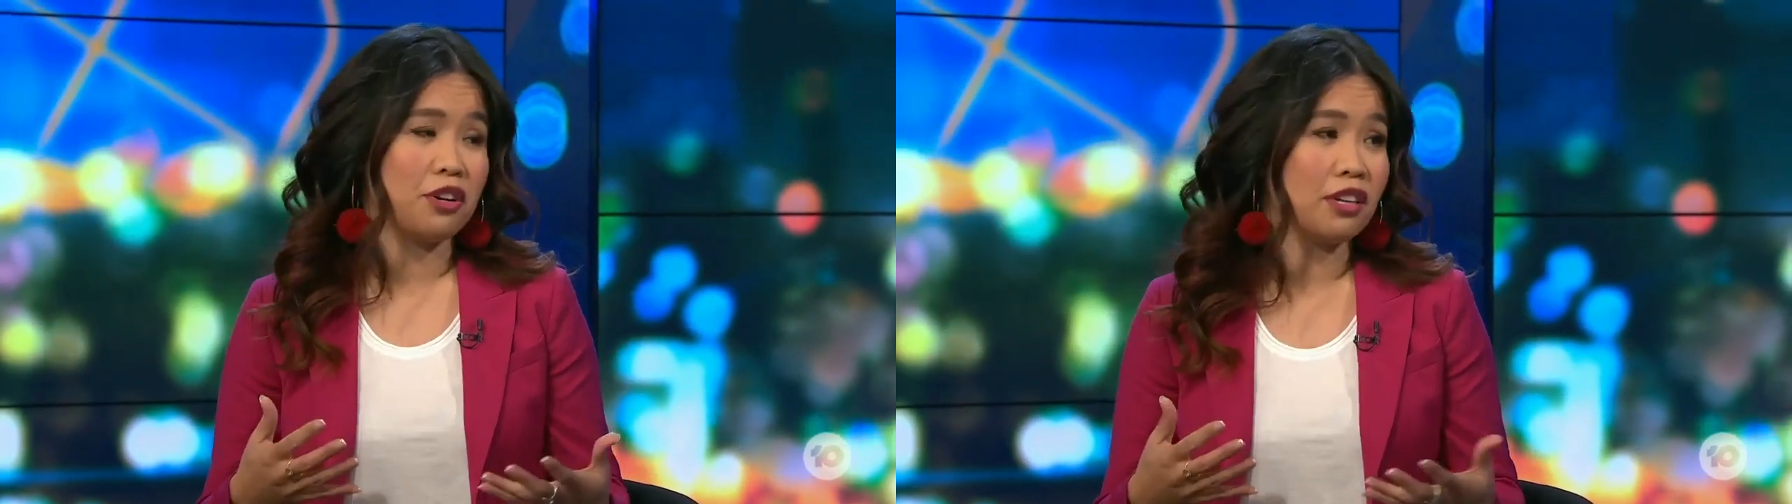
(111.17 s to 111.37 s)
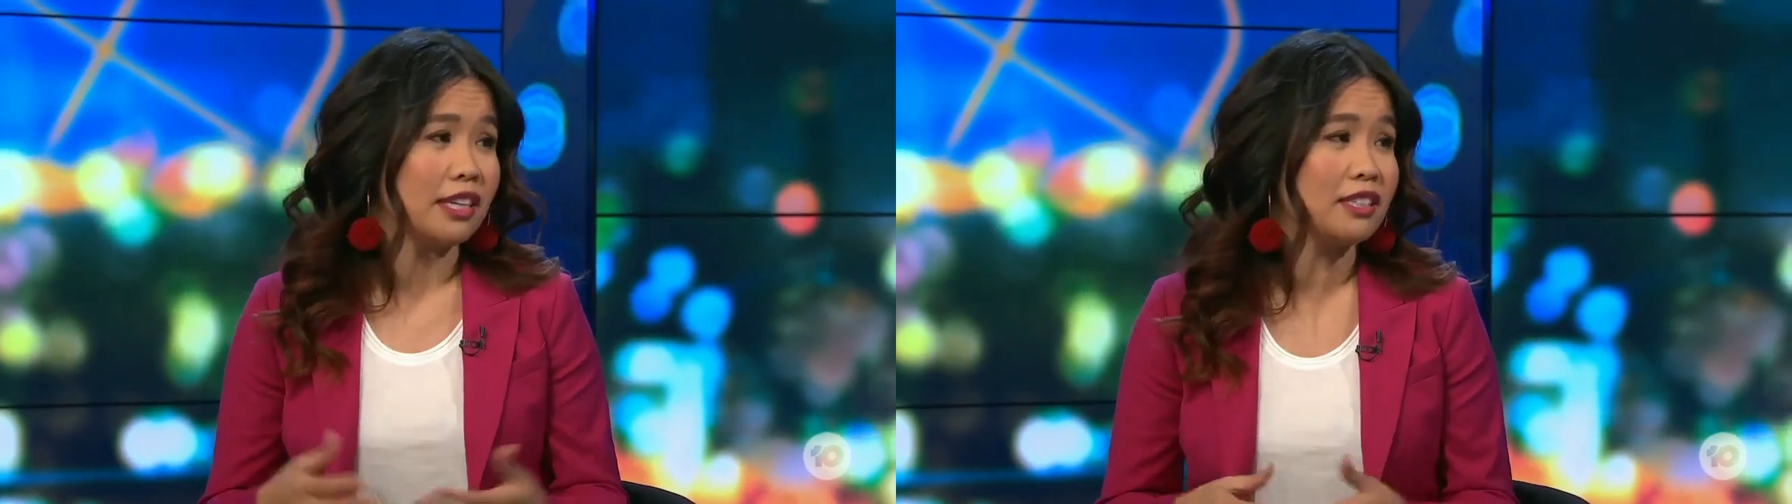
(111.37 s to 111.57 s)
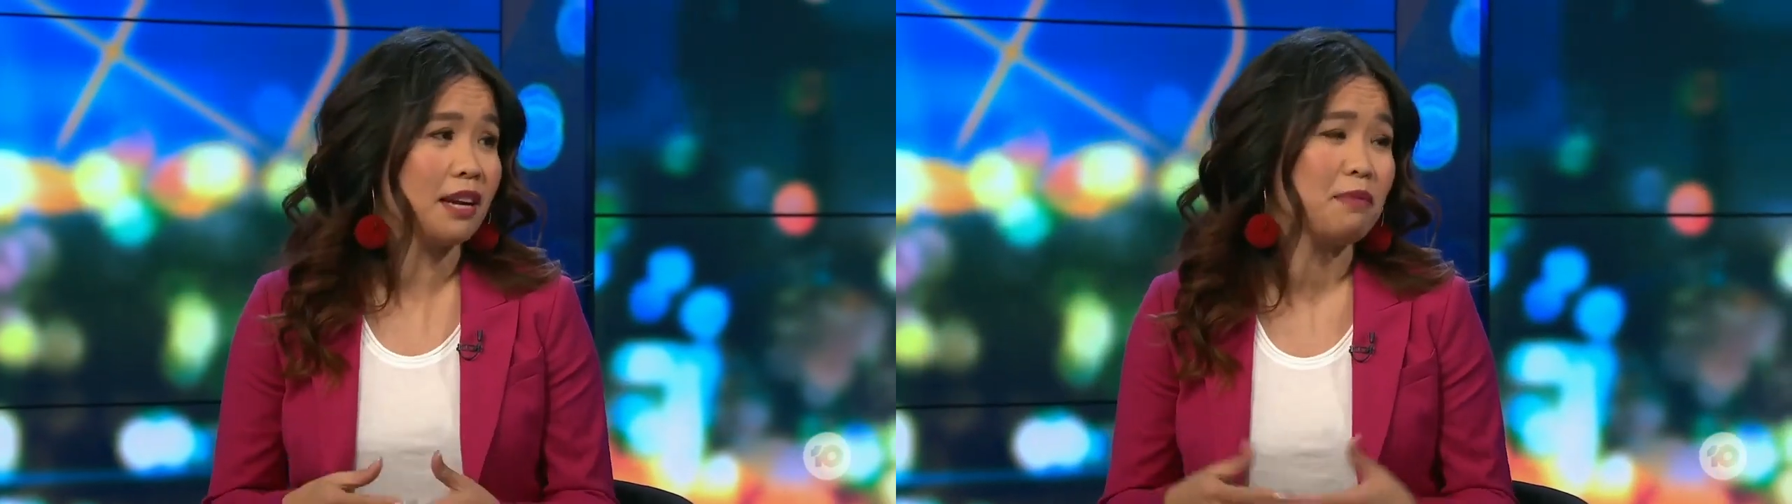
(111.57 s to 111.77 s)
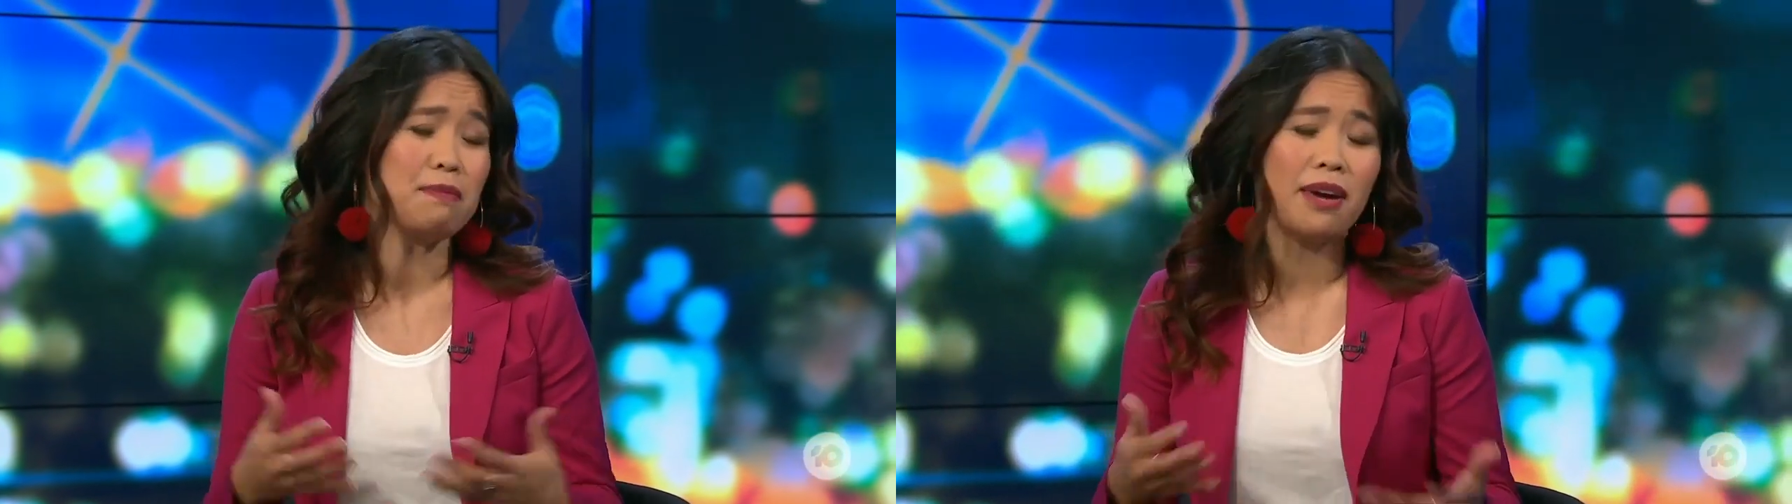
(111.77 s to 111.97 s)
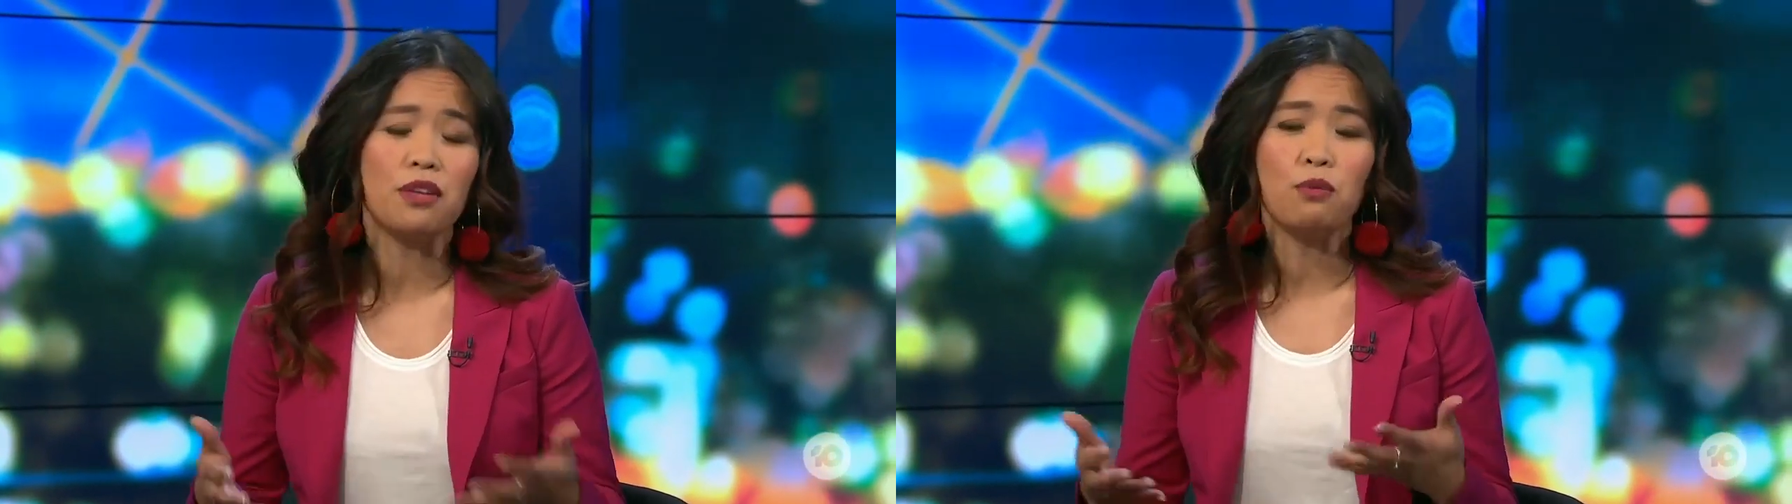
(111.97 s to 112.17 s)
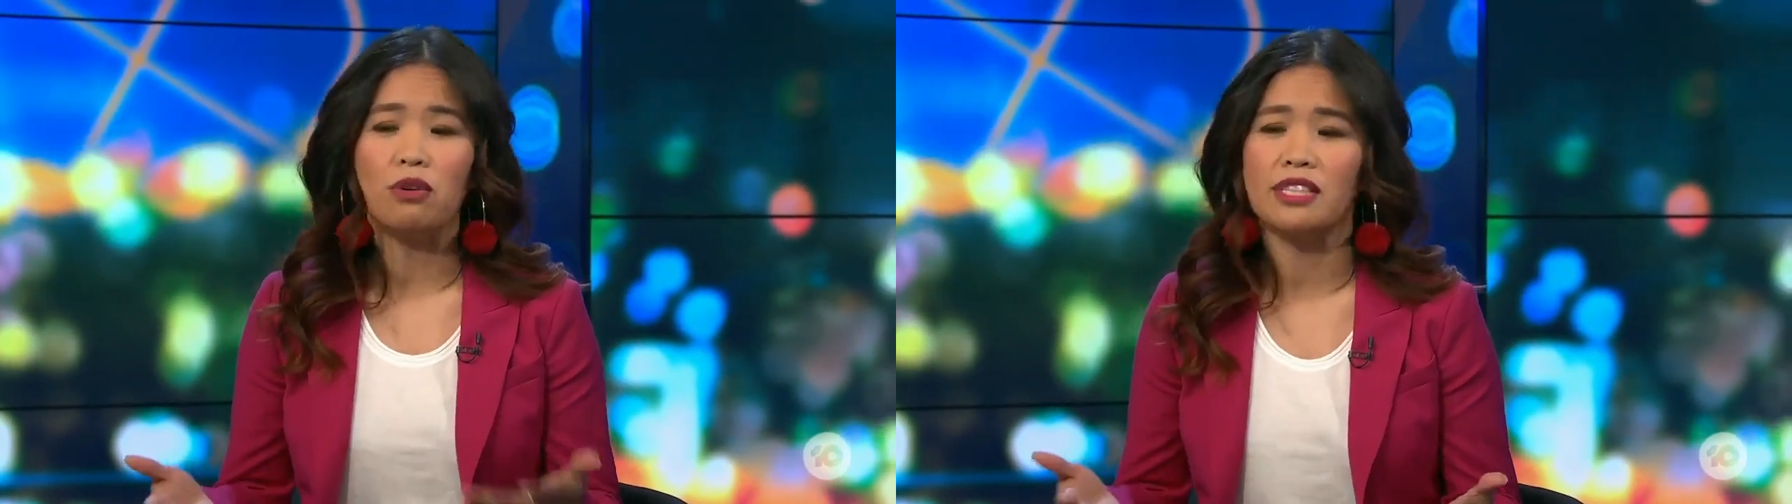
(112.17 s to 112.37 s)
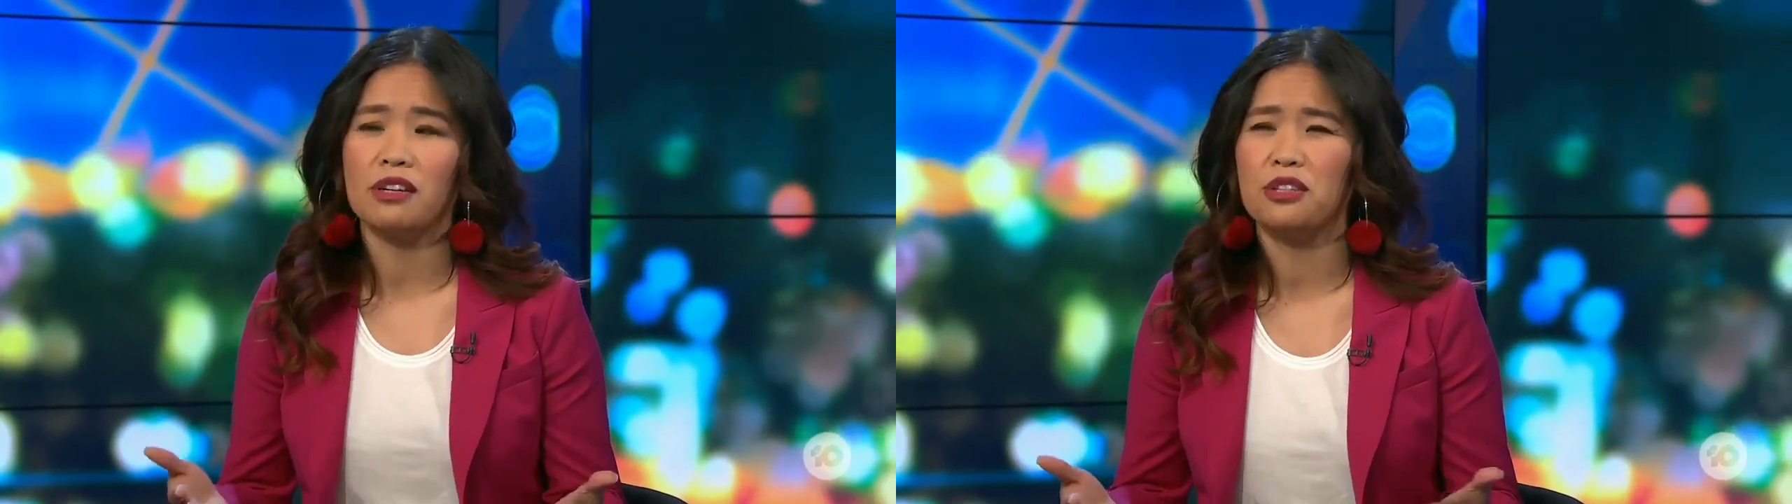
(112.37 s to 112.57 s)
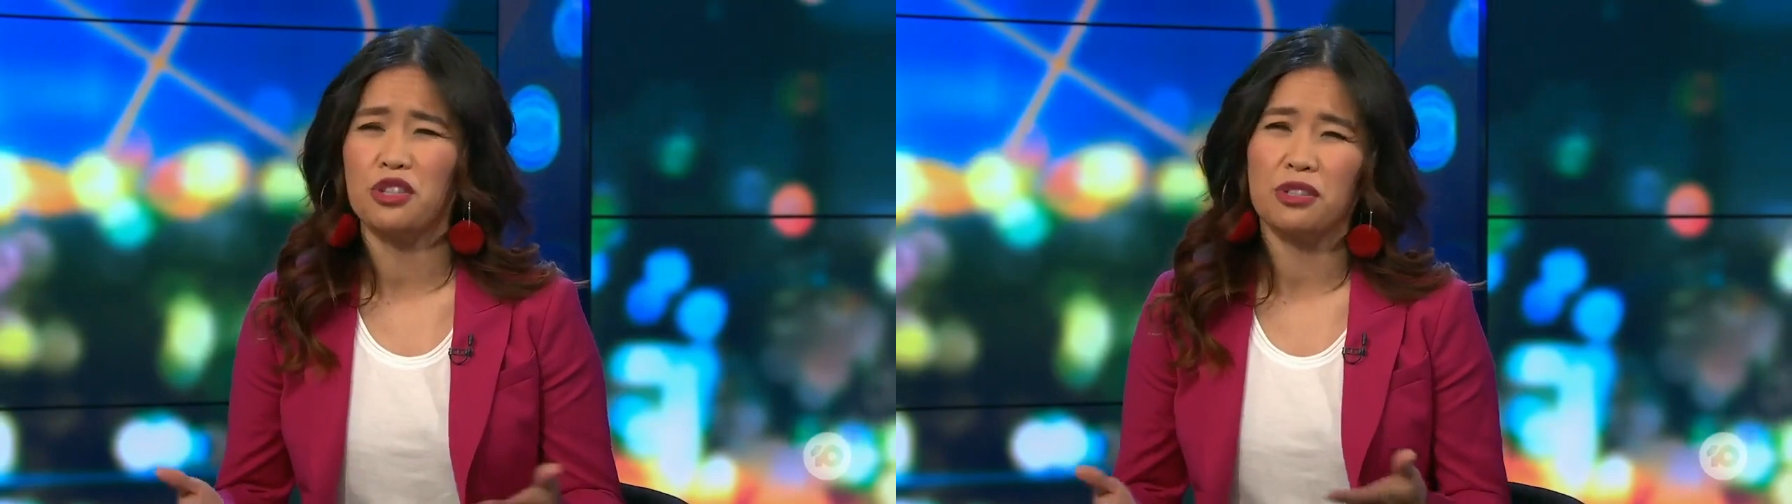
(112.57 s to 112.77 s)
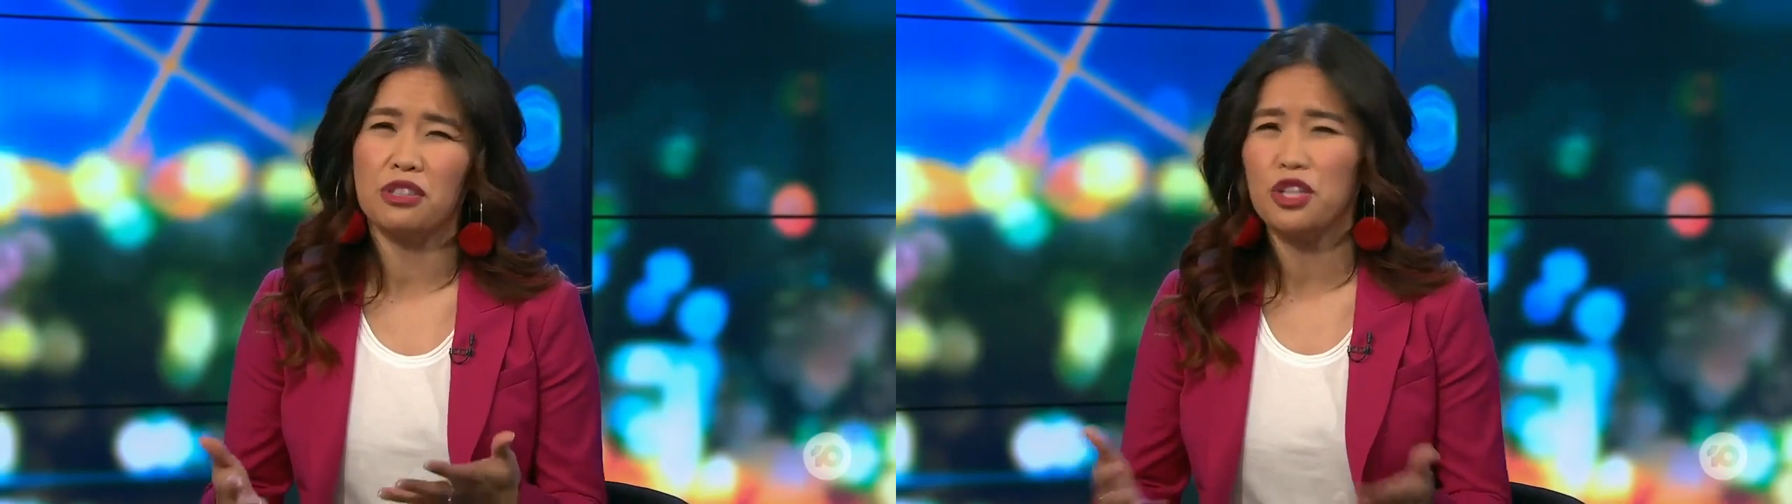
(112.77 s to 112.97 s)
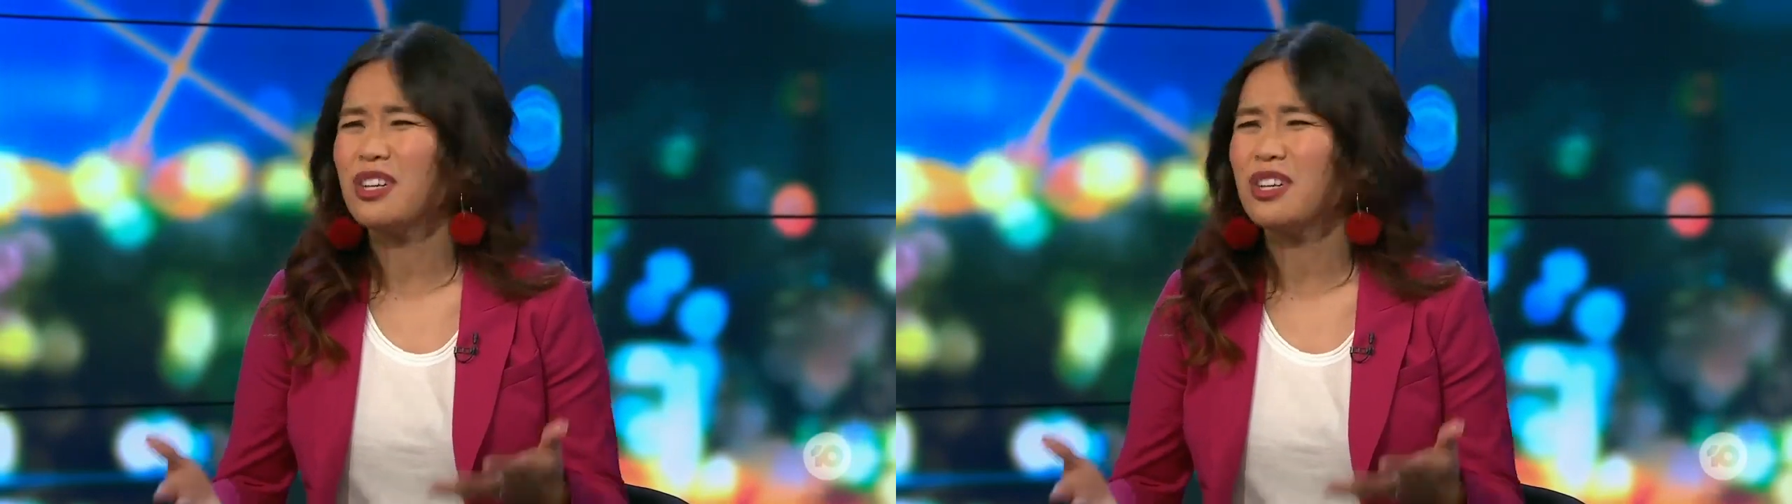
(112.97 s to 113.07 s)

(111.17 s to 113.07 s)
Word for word: 30s that my mother walked out because she couldn't,